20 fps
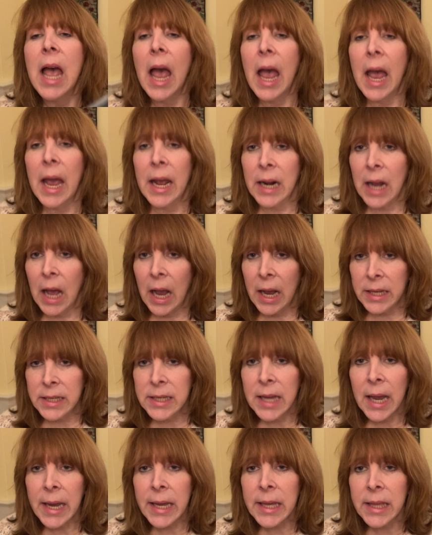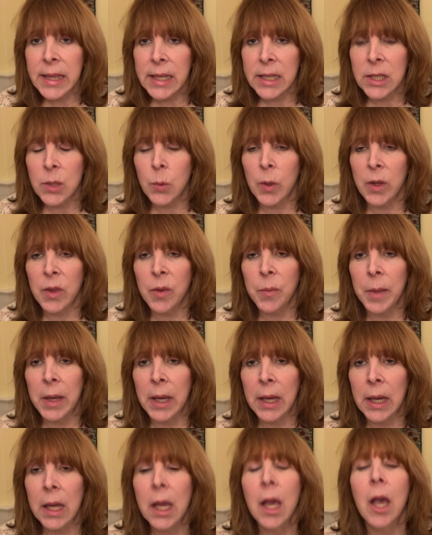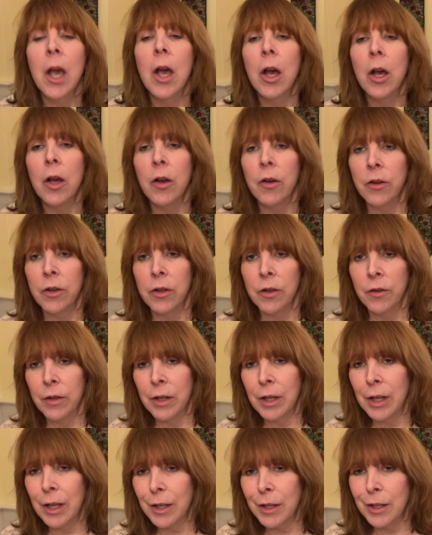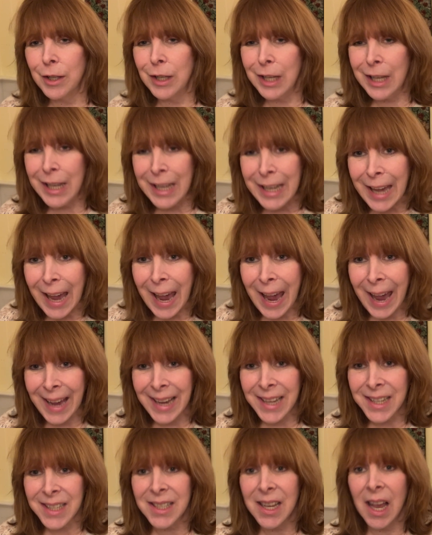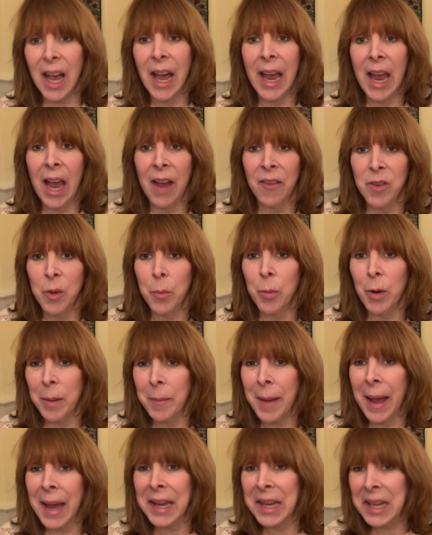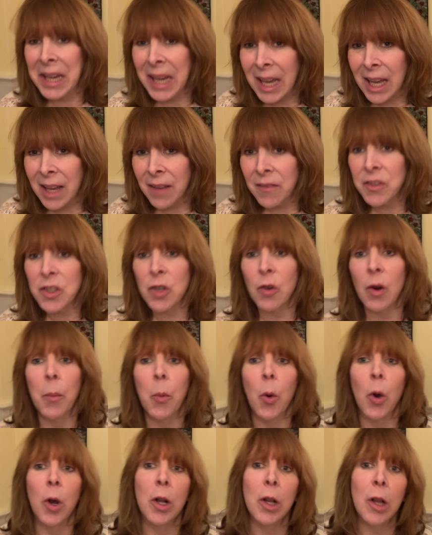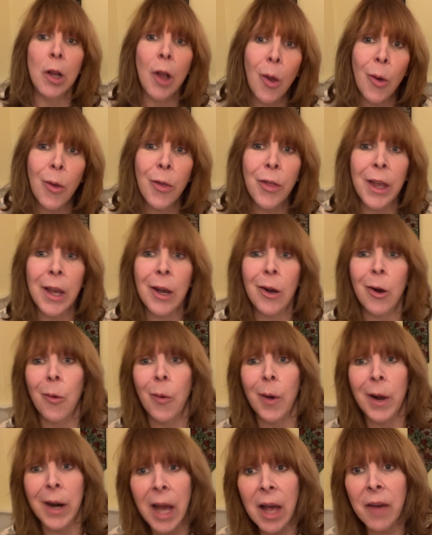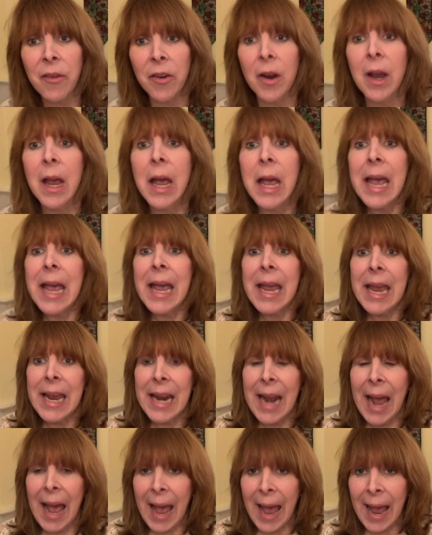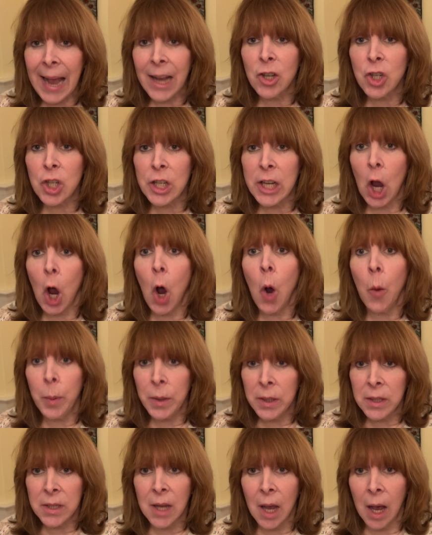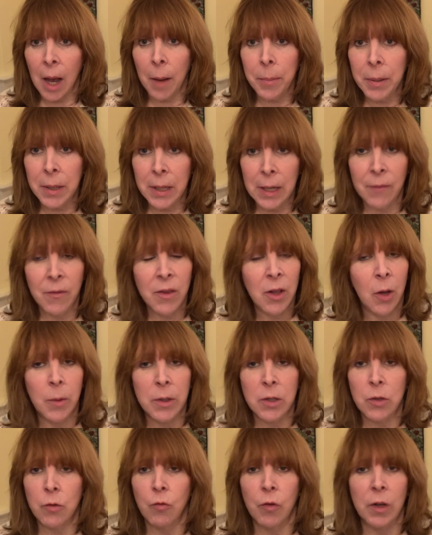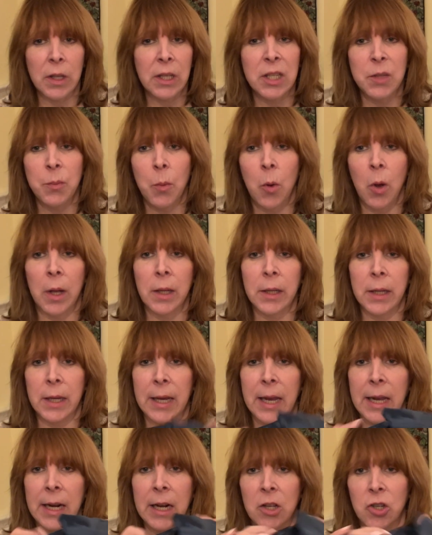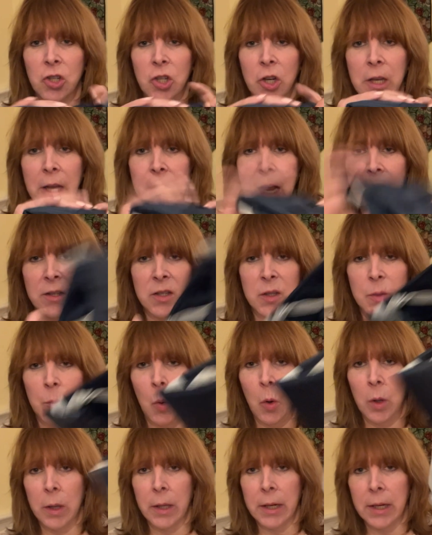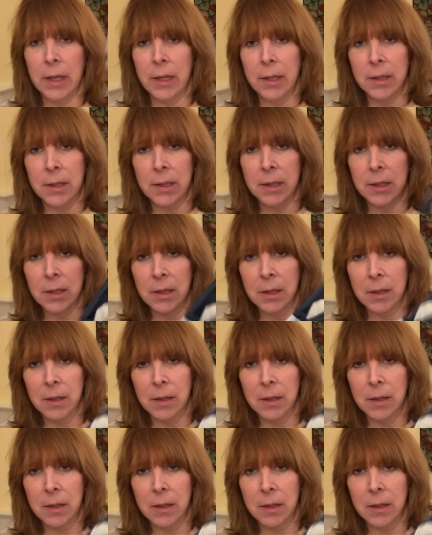And I take this with me in case I have to bring back gifts or I bought clothing or whatever. It actually opens up, even though it's really small. And again, I'll show you how small it is.